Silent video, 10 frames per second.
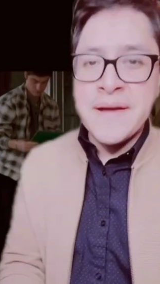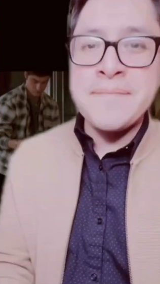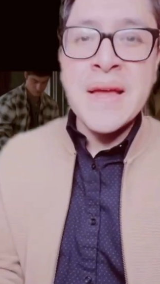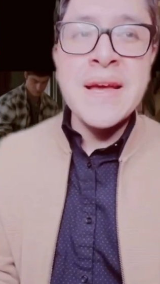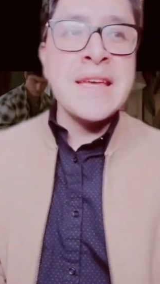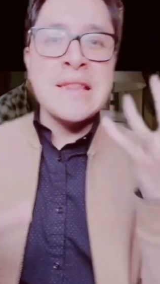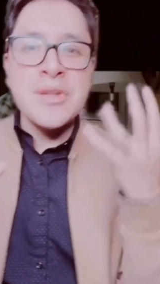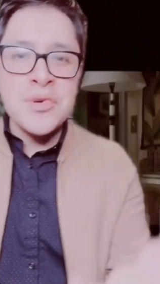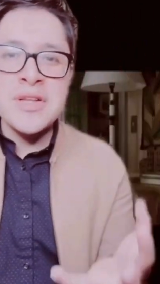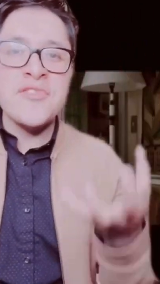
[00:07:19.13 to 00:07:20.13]
him. He
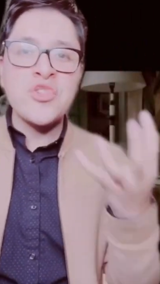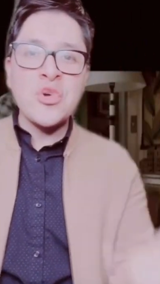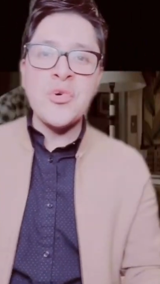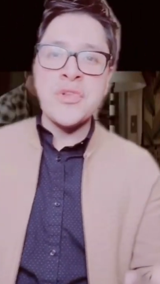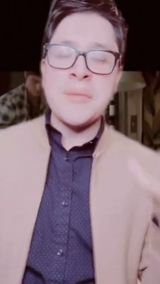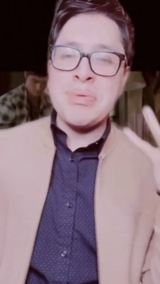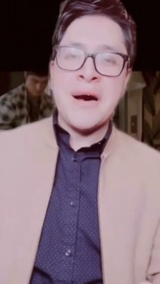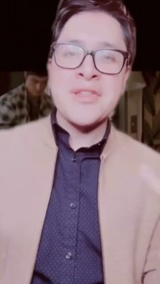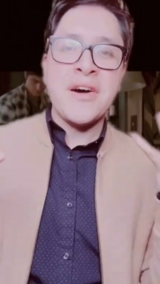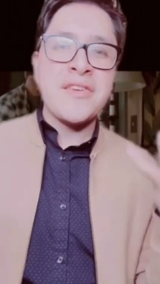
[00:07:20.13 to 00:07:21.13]
literally stole the
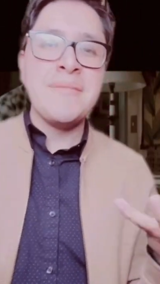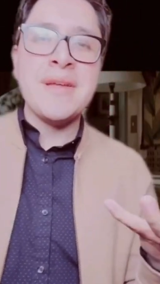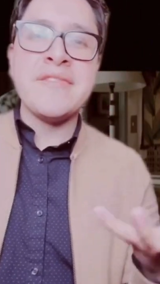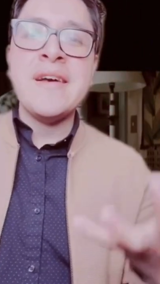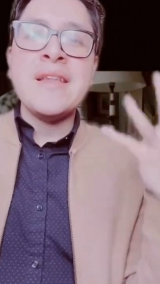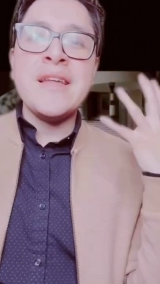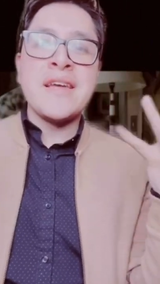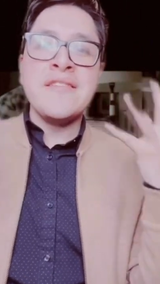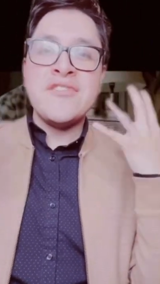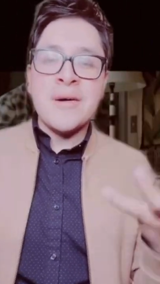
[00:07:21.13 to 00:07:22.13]
plot documents. Like,
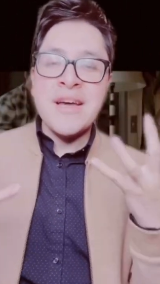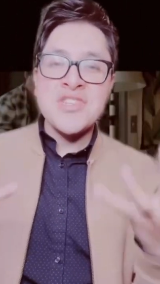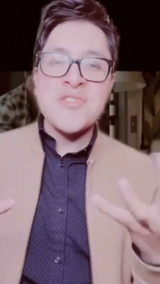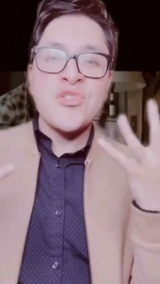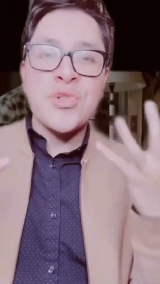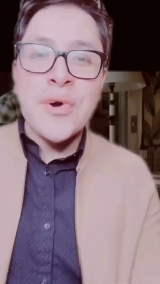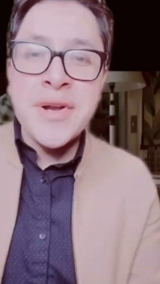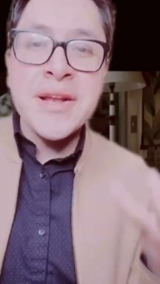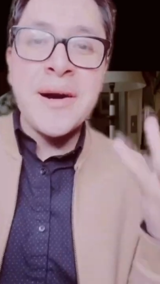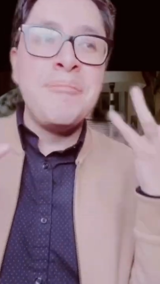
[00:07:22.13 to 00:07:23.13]
his dumbass just
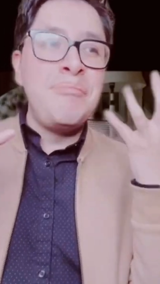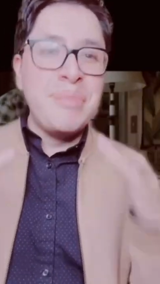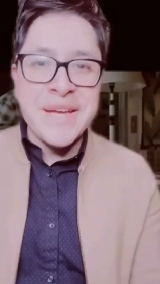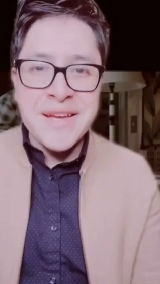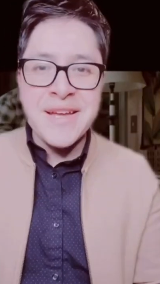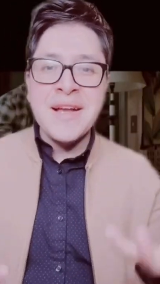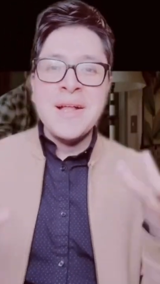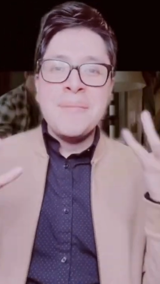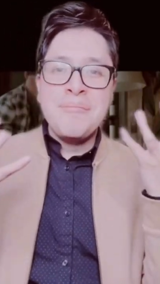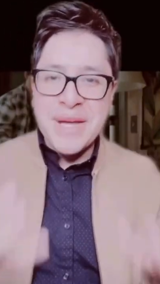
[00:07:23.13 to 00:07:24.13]
started a
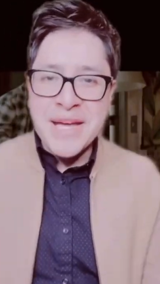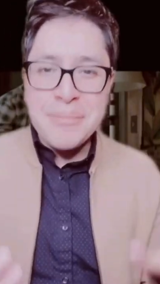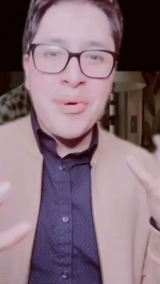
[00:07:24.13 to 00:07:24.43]
big